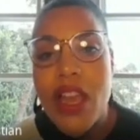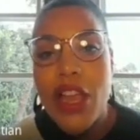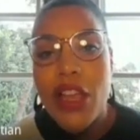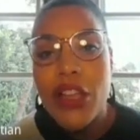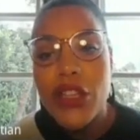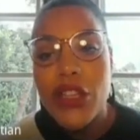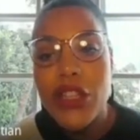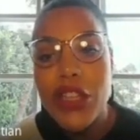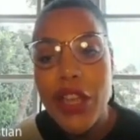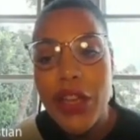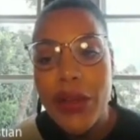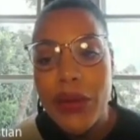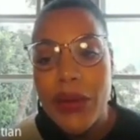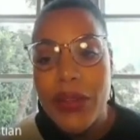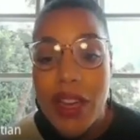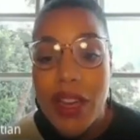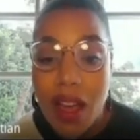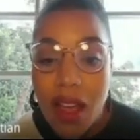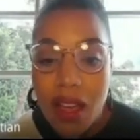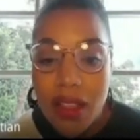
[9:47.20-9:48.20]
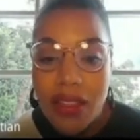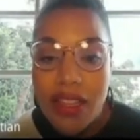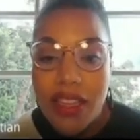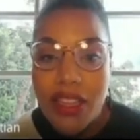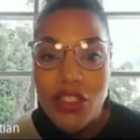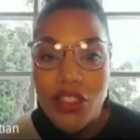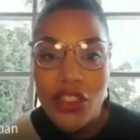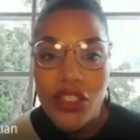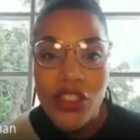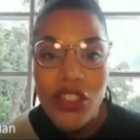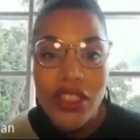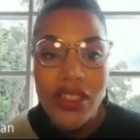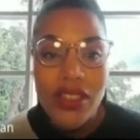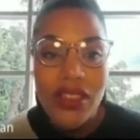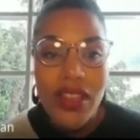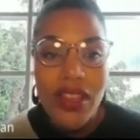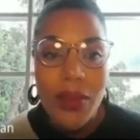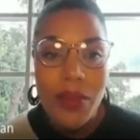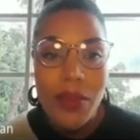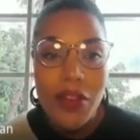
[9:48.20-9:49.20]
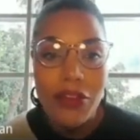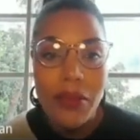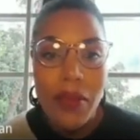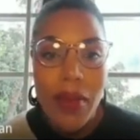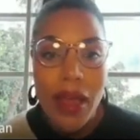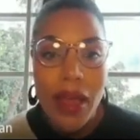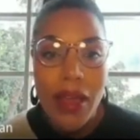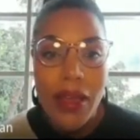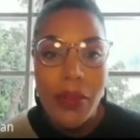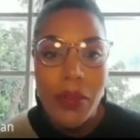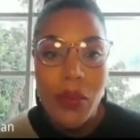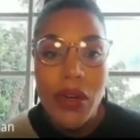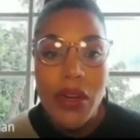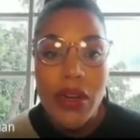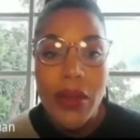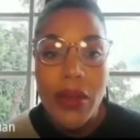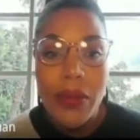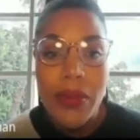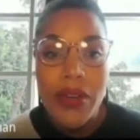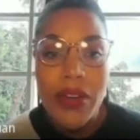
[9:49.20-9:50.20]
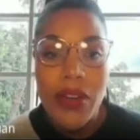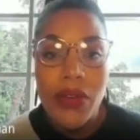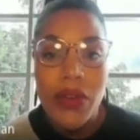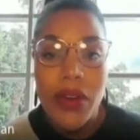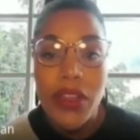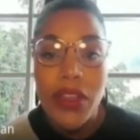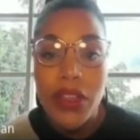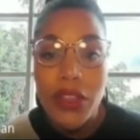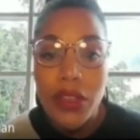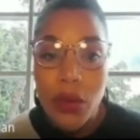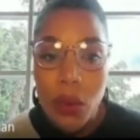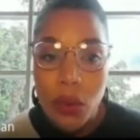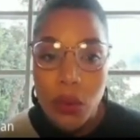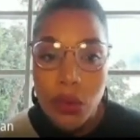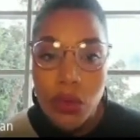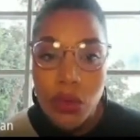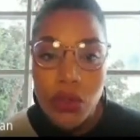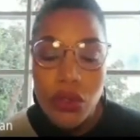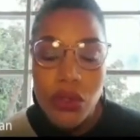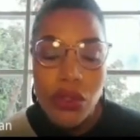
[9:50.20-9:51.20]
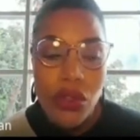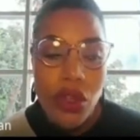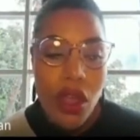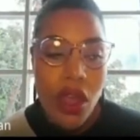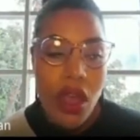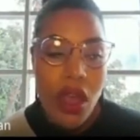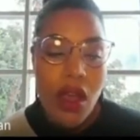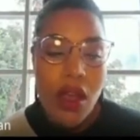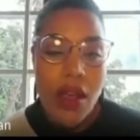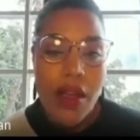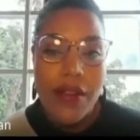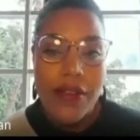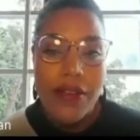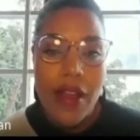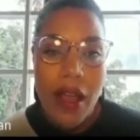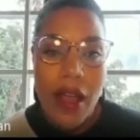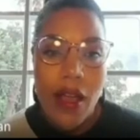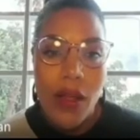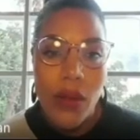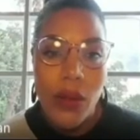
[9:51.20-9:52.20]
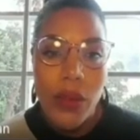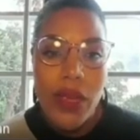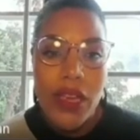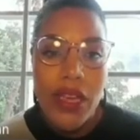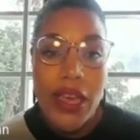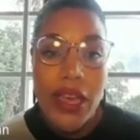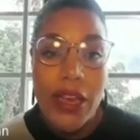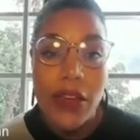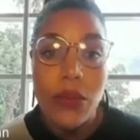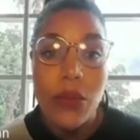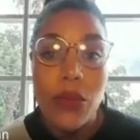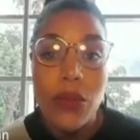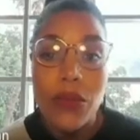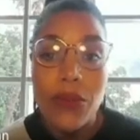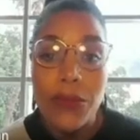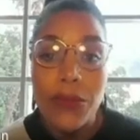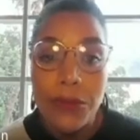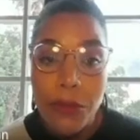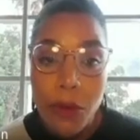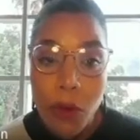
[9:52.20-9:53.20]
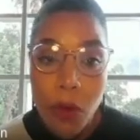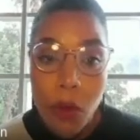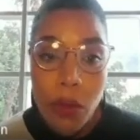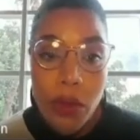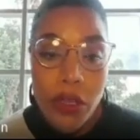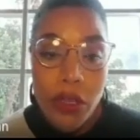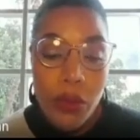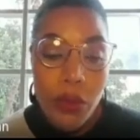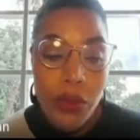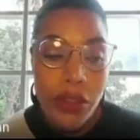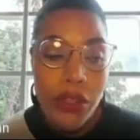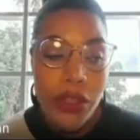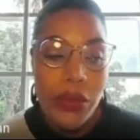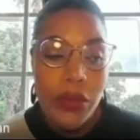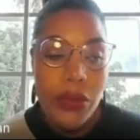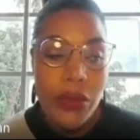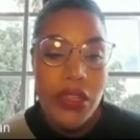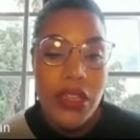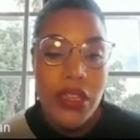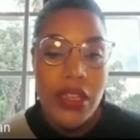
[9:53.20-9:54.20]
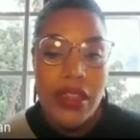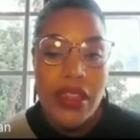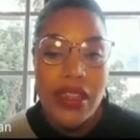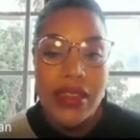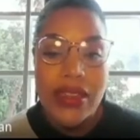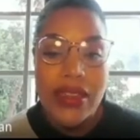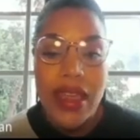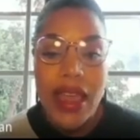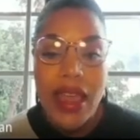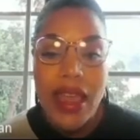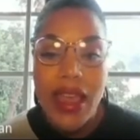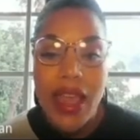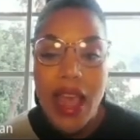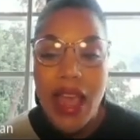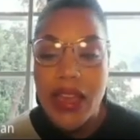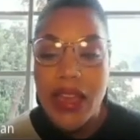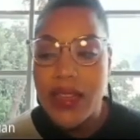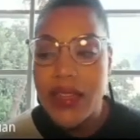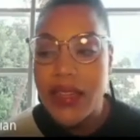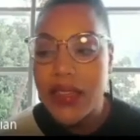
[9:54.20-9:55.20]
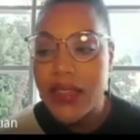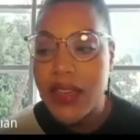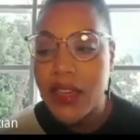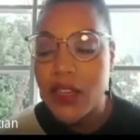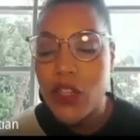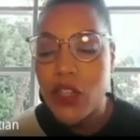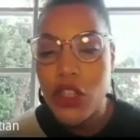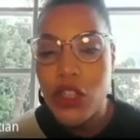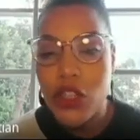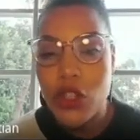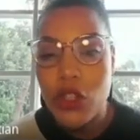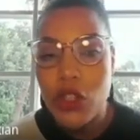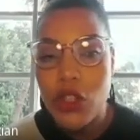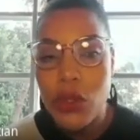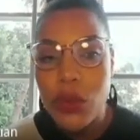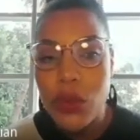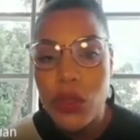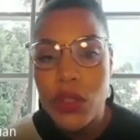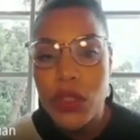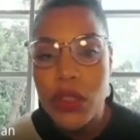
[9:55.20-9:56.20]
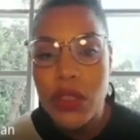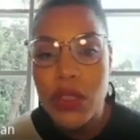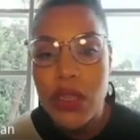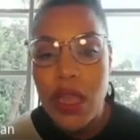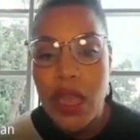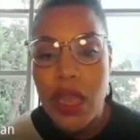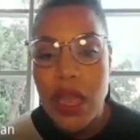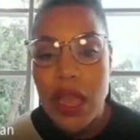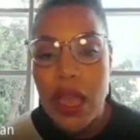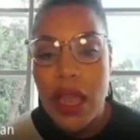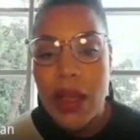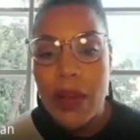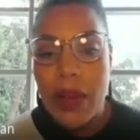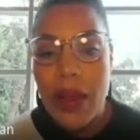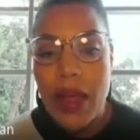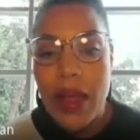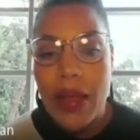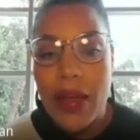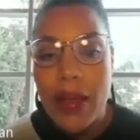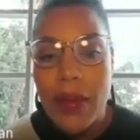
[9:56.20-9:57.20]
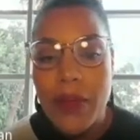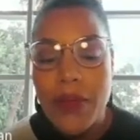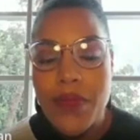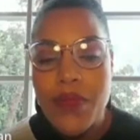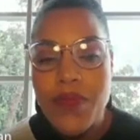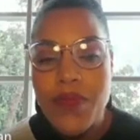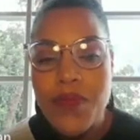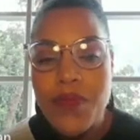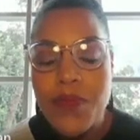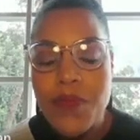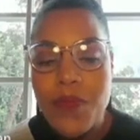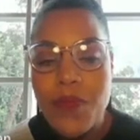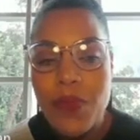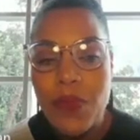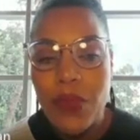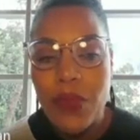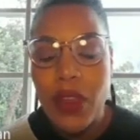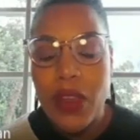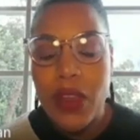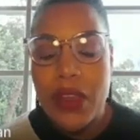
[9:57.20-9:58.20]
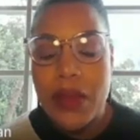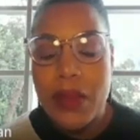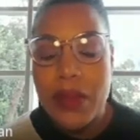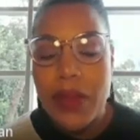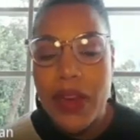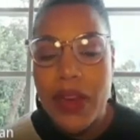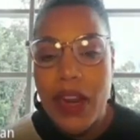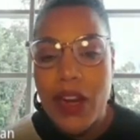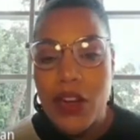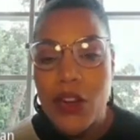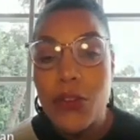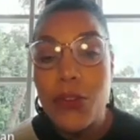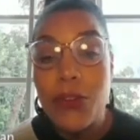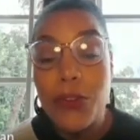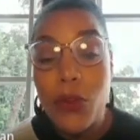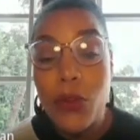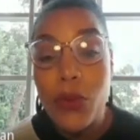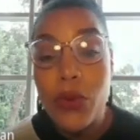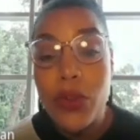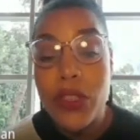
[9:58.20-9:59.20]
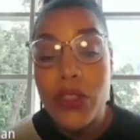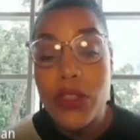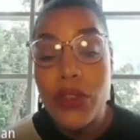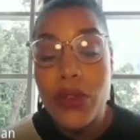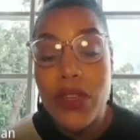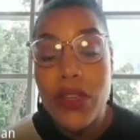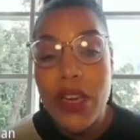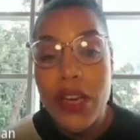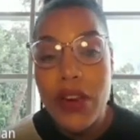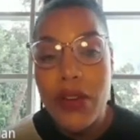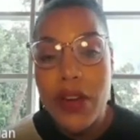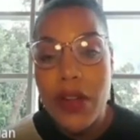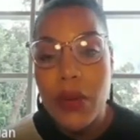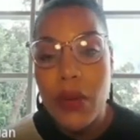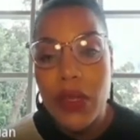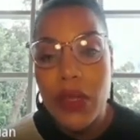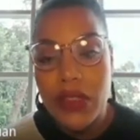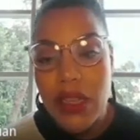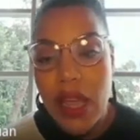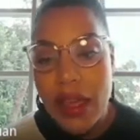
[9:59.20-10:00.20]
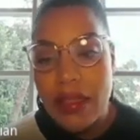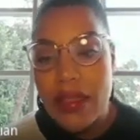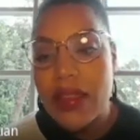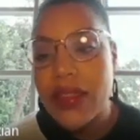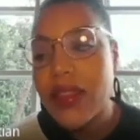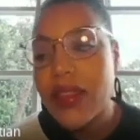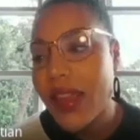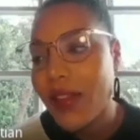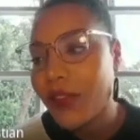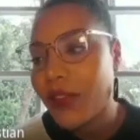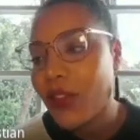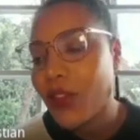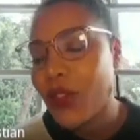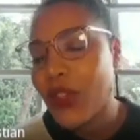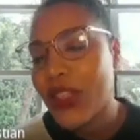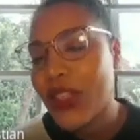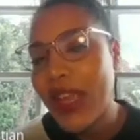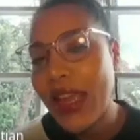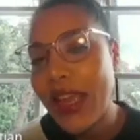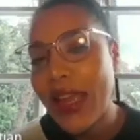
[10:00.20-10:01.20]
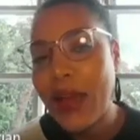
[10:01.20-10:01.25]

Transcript: So, yeah, these are just some of my preliminary thoughts of how we can move forward with using these AI detection tools. Um, but I look forward to hearing what others have to say